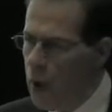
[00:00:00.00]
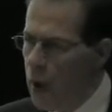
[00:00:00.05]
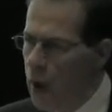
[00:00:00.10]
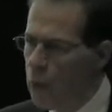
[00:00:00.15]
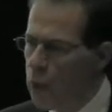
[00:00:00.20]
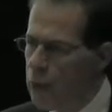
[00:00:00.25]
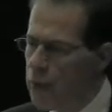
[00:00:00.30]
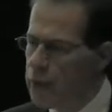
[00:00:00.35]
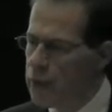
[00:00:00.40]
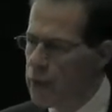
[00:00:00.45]

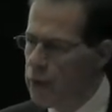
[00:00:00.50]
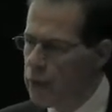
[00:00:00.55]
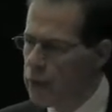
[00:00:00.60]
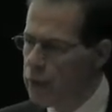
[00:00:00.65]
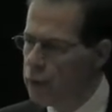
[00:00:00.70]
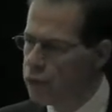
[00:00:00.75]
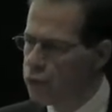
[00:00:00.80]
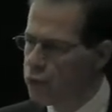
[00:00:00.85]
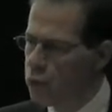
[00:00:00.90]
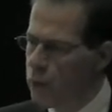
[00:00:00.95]
And we
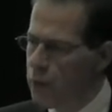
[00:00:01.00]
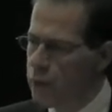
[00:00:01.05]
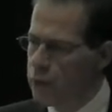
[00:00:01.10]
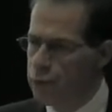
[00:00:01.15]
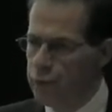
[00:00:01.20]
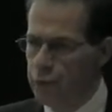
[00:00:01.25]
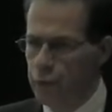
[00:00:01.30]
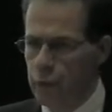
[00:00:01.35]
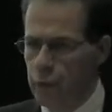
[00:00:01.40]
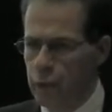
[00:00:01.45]
needed to
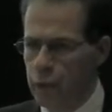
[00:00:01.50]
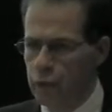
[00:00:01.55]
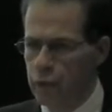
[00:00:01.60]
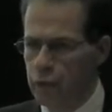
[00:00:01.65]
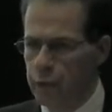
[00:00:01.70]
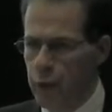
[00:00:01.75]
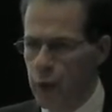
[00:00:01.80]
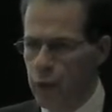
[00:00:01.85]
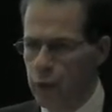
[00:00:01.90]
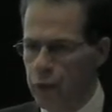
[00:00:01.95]
influence
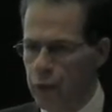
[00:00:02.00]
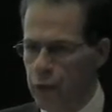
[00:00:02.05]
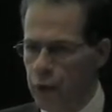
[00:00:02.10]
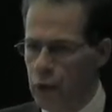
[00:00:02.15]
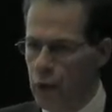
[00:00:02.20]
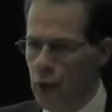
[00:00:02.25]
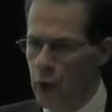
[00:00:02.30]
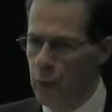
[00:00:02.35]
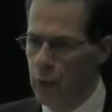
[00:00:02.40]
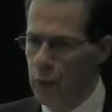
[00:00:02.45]
both
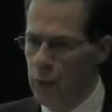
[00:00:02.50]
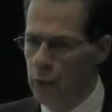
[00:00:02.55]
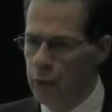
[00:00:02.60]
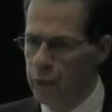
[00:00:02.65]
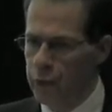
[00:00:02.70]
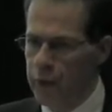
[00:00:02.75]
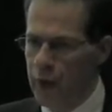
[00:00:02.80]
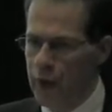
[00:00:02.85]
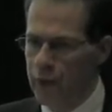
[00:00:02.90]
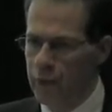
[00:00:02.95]
the
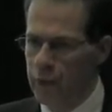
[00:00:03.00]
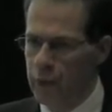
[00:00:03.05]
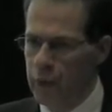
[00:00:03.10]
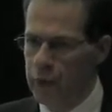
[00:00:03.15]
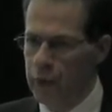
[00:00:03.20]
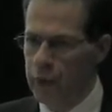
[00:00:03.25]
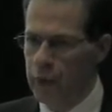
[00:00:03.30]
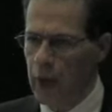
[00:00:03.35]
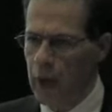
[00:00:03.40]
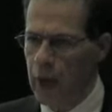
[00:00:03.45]
Commonwealth
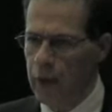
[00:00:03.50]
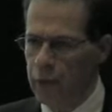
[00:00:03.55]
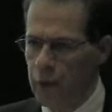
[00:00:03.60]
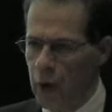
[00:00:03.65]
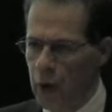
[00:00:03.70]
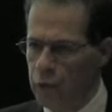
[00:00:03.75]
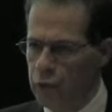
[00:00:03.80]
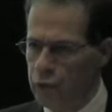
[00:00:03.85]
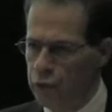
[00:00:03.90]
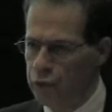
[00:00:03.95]
government and
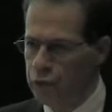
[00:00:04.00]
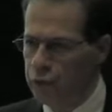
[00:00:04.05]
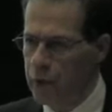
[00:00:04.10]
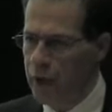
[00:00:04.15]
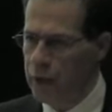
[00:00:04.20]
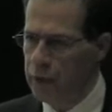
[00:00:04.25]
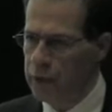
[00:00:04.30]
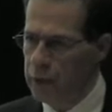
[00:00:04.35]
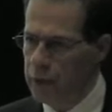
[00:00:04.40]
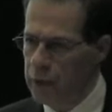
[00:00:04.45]
those
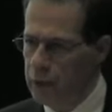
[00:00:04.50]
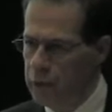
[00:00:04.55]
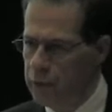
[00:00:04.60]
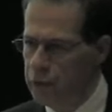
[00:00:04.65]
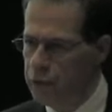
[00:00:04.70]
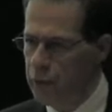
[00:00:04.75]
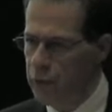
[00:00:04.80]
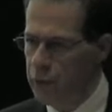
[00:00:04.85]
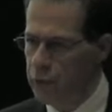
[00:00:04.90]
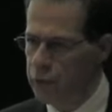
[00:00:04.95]
state
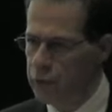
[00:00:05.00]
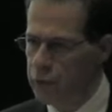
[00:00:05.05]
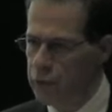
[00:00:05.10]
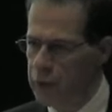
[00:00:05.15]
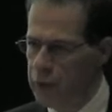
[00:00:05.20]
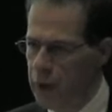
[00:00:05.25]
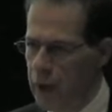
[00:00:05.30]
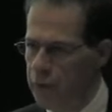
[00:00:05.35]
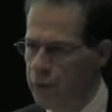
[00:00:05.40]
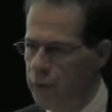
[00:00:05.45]
and
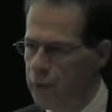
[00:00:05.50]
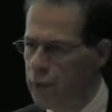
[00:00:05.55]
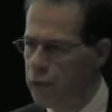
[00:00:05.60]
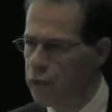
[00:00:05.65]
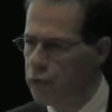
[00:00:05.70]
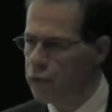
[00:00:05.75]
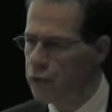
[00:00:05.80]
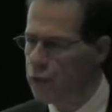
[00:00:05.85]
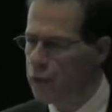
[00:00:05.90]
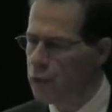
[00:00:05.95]
territory governments.